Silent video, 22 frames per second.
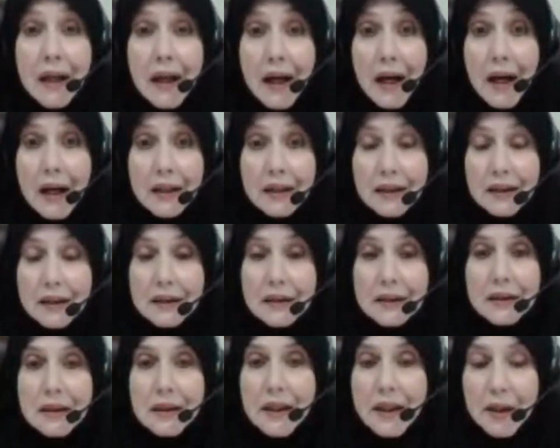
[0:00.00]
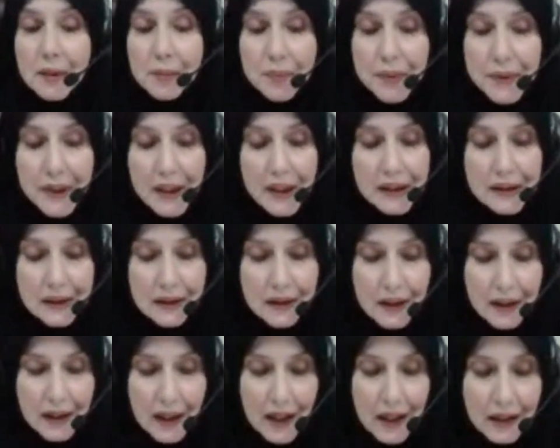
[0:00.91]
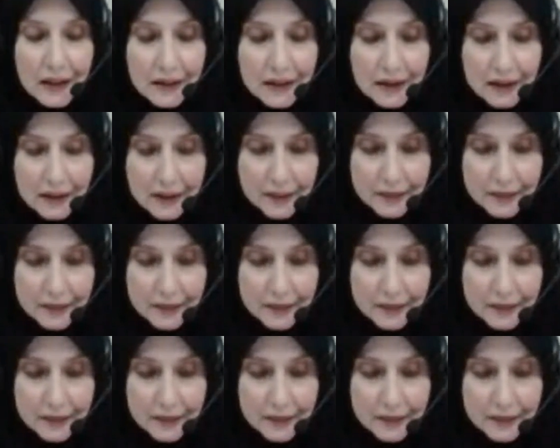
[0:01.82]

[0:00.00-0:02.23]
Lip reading: Ibnet Khal. Ibnet Khal.